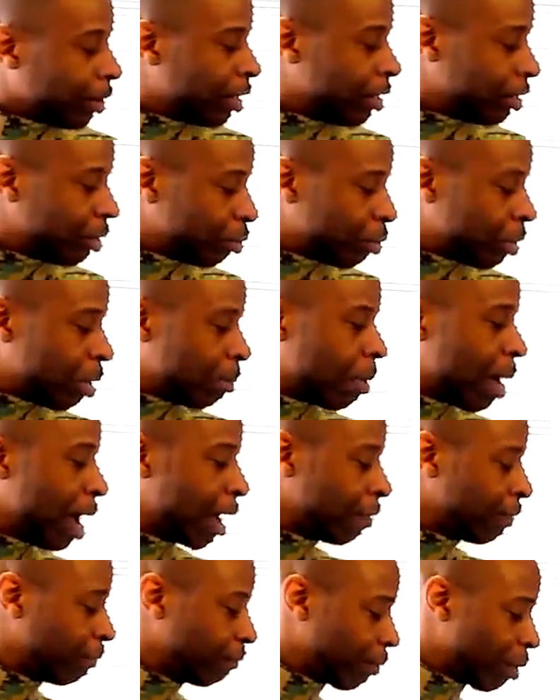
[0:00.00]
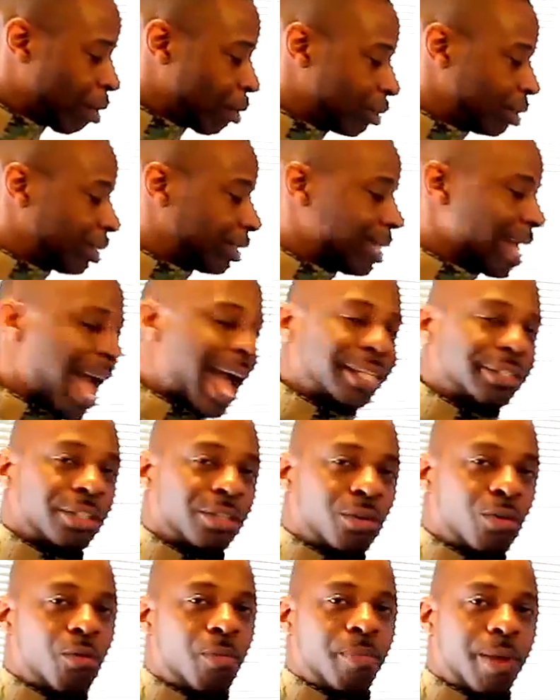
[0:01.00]
This is one of my first
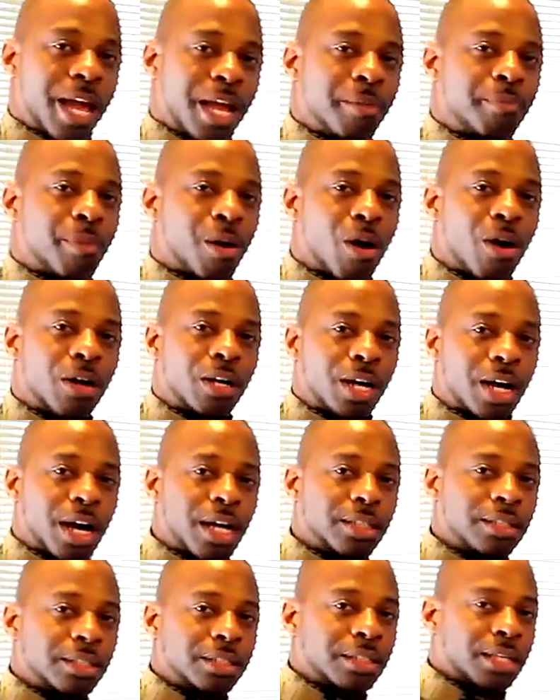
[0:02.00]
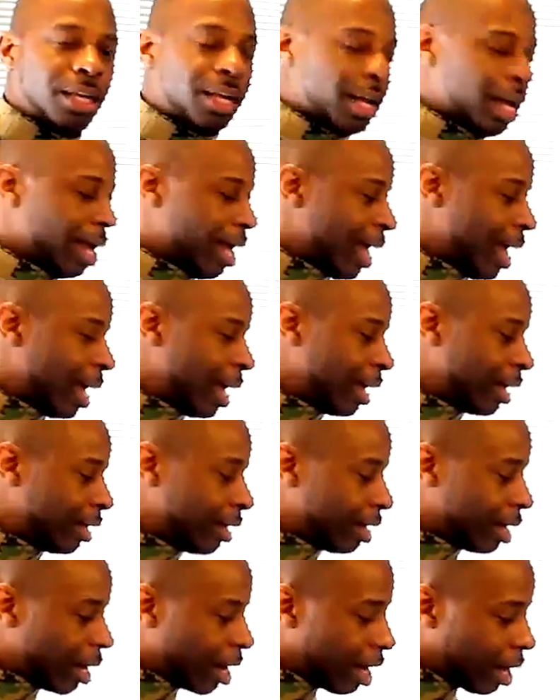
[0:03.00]
tactical paintball guns,
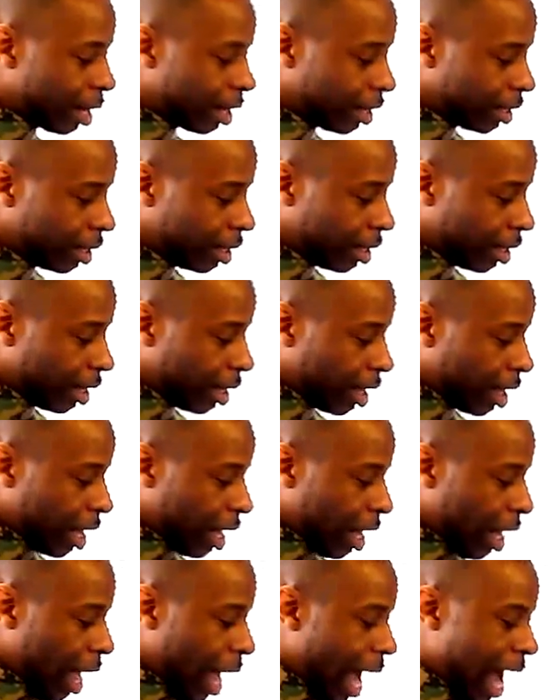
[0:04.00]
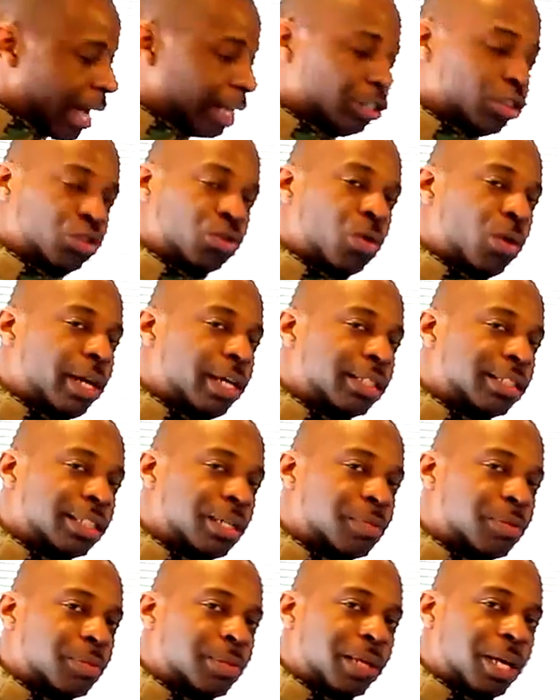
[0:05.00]
and I enjoy it
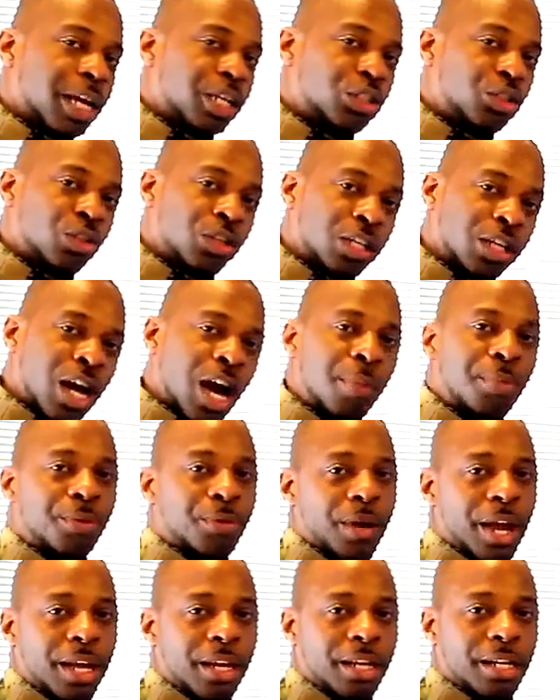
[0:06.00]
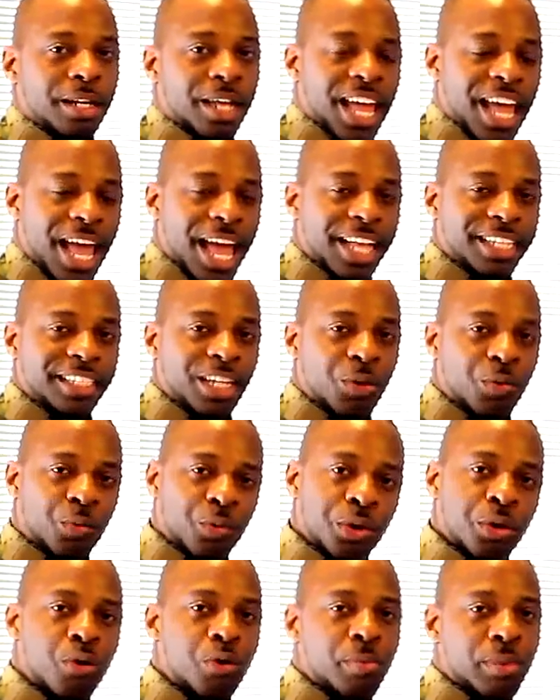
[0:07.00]
simply because you can upgrade it. It has a
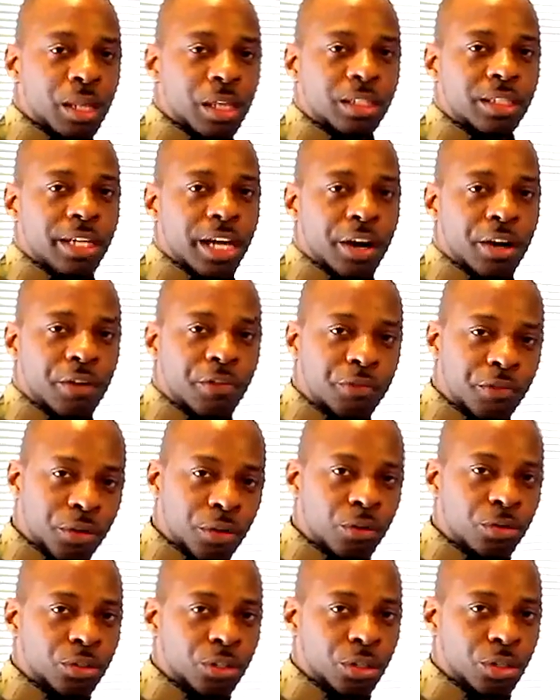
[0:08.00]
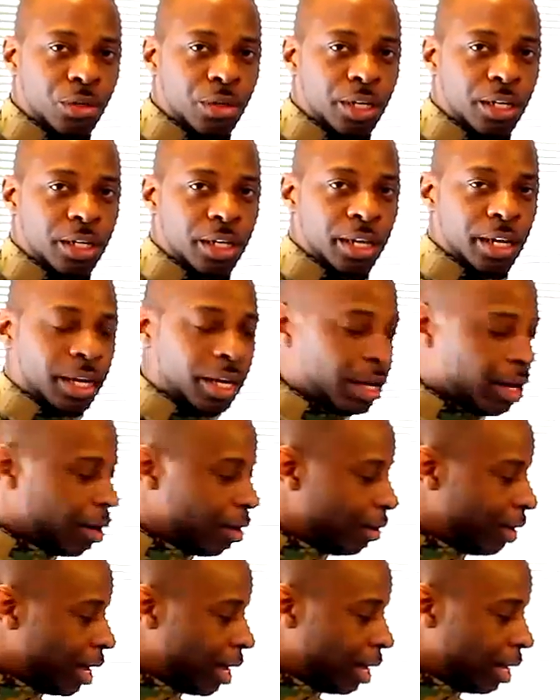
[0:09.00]
real military feel to it. You
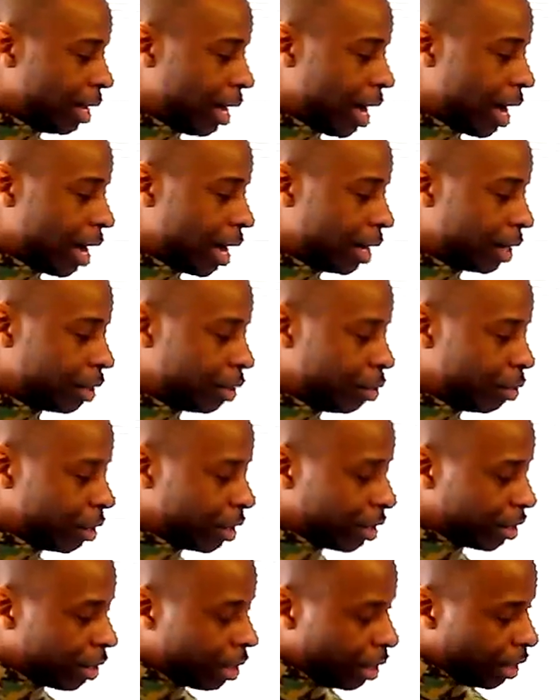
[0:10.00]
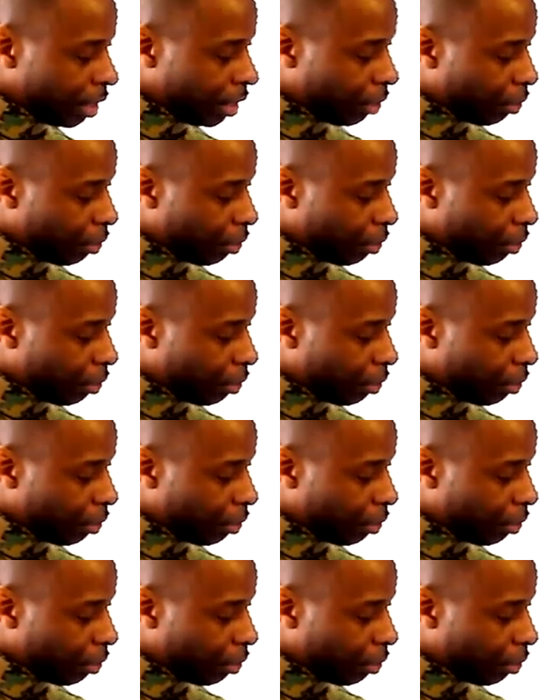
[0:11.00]
know, you can.